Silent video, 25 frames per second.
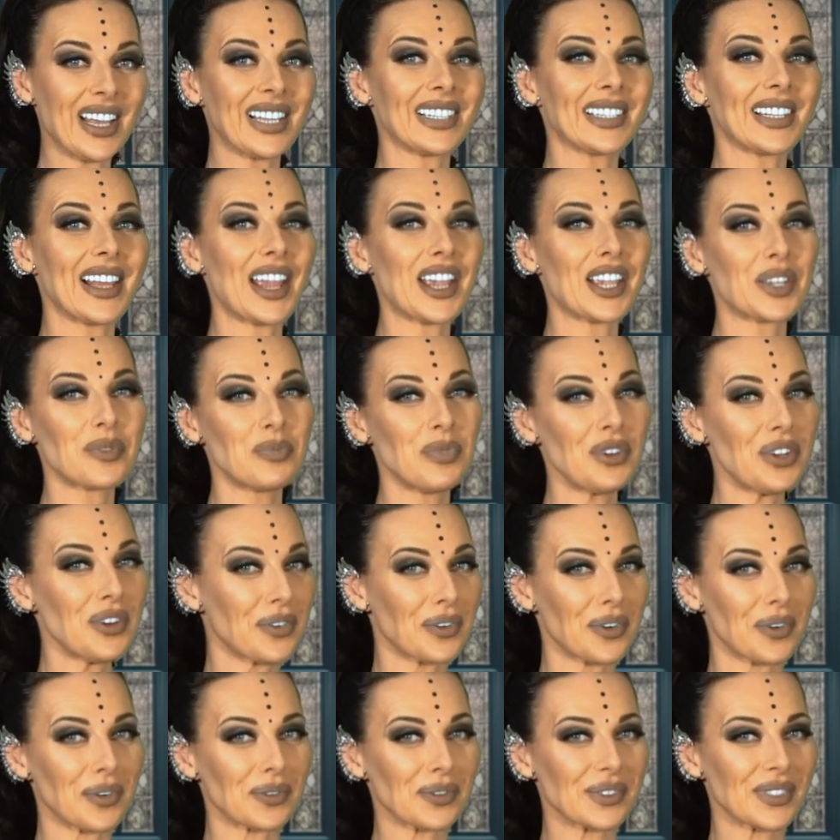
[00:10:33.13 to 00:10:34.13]
like
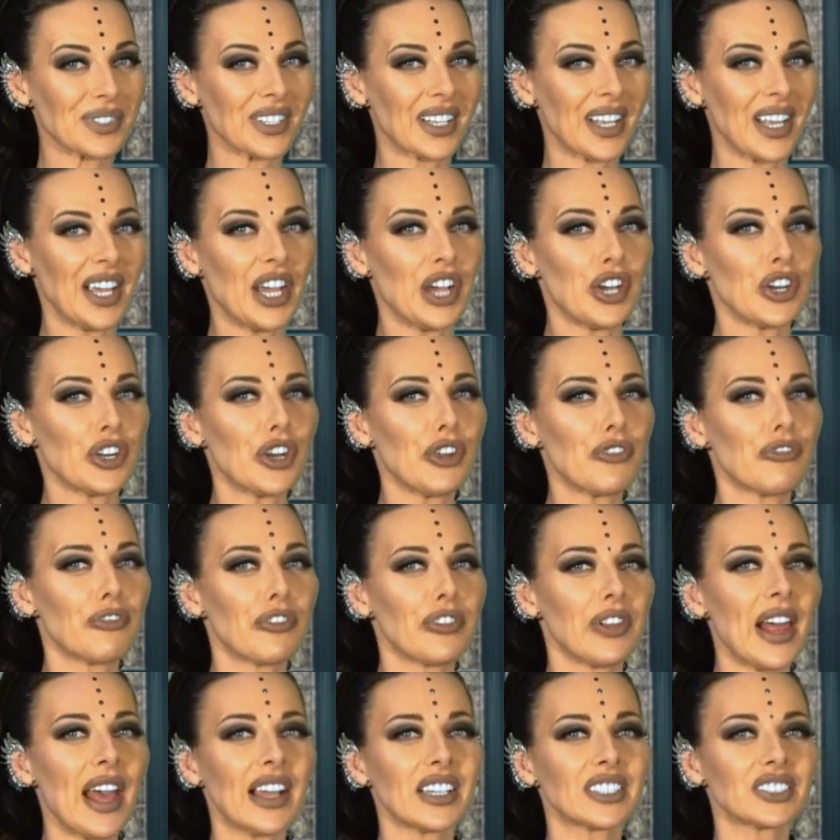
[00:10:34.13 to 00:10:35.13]
mirrors,
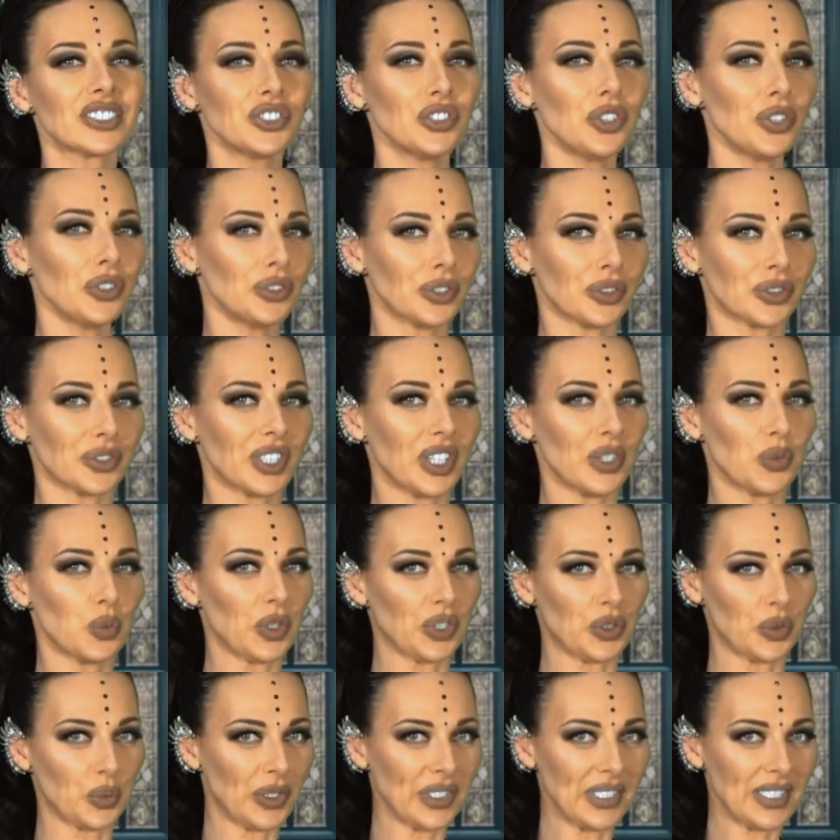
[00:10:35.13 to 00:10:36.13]
reflect not only
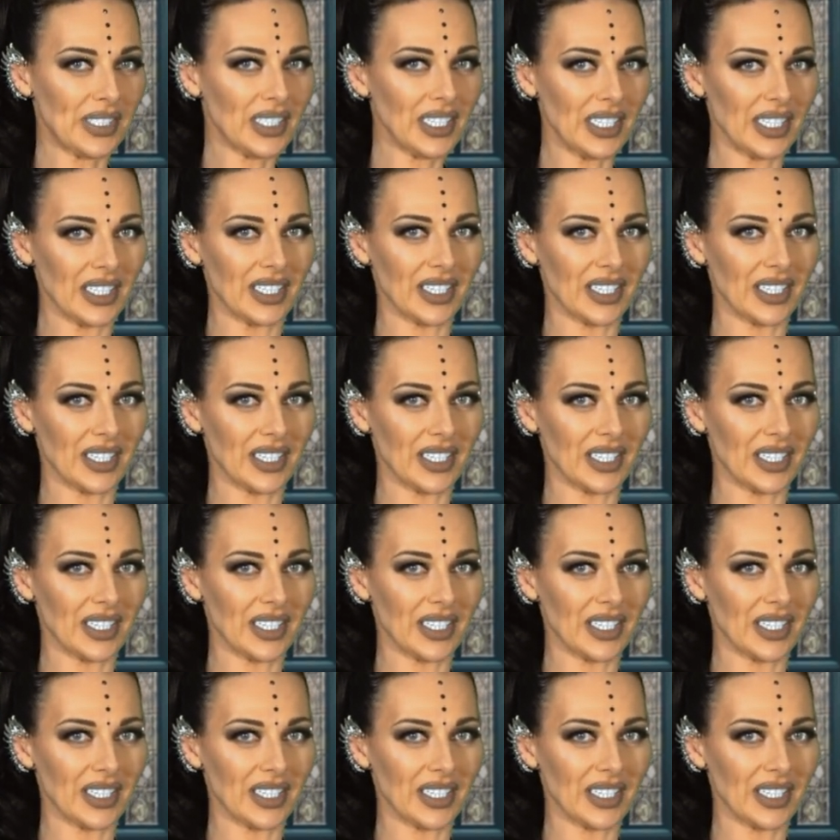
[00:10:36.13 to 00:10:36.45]
what we see,